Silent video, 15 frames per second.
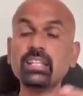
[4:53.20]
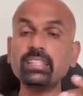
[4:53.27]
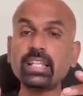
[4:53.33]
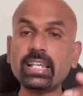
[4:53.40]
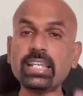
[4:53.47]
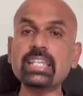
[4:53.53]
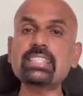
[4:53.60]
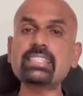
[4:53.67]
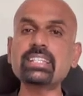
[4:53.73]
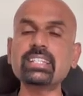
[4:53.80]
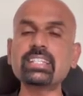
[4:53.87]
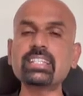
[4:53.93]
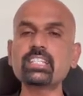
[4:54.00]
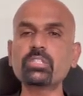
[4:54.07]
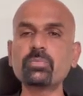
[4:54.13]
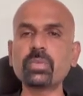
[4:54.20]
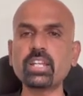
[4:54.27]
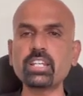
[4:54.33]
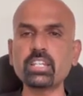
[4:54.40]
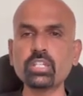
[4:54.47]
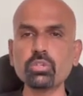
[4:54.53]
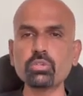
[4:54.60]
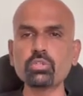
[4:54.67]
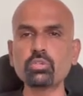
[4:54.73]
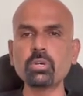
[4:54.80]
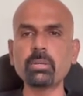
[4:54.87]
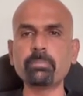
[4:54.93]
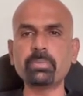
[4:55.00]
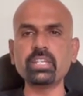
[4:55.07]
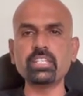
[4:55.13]
The reason is when you do
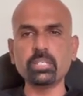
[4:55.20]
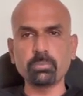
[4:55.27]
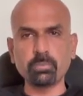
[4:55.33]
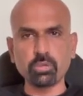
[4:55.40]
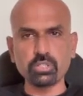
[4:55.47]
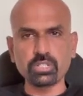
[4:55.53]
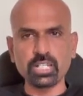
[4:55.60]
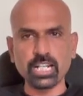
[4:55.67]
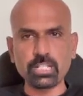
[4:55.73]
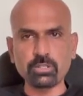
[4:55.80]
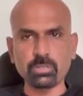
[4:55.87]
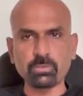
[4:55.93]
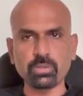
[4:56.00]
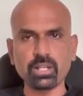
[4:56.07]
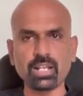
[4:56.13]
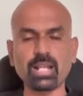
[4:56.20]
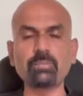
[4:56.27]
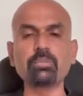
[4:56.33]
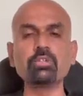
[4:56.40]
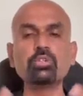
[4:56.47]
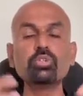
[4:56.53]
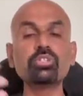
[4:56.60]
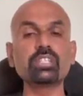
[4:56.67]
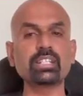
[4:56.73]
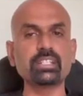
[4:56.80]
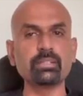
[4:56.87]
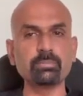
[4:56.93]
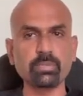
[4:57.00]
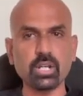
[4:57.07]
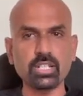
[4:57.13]
a P G, postgraduate program, you do
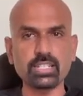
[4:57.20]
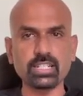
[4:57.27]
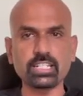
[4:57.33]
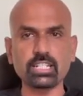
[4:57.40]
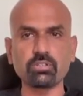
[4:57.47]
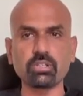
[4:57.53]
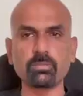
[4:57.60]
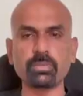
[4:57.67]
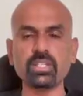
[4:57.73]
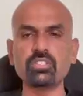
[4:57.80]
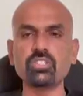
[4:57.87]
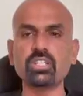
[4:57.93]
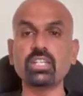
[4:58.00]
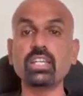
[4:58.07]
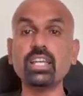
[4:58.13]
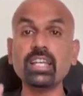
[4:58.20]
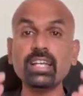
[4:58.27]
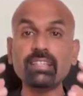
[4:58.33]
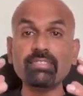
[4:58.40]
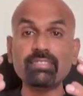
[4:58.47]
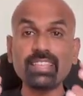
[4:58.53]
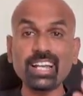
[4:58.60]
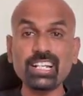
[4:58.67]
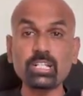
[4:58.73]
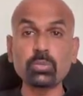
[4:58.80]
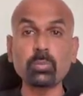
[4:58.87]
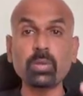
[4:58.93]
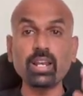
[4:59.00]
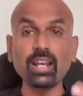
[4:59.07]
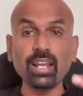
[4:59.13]
certain project in your P G, that
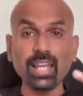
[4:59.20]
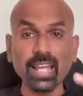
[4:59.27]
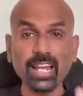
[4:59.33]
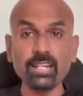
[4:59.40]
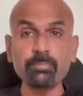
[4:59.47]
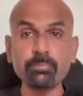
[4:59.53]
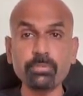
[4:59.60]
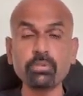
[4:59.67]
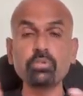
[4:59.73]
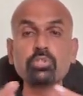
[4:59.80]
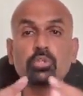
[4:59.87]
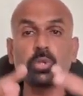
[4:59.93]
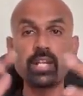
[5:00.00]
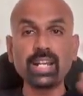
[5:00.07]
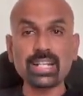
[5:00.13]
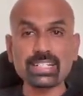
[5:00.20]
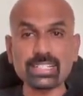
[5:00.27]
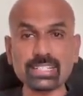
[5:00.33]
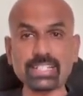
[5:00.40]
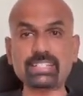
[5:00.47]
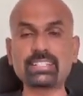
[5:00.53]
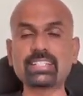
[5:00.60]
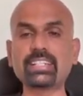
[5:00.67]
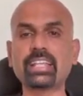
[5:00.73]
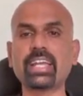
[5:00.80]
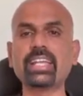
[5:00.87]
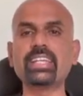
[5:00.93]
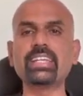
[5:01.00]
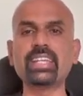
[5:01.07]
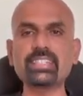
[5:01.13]
will help you to get certain
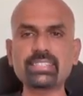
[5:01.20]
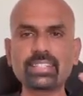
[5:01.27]
ideas,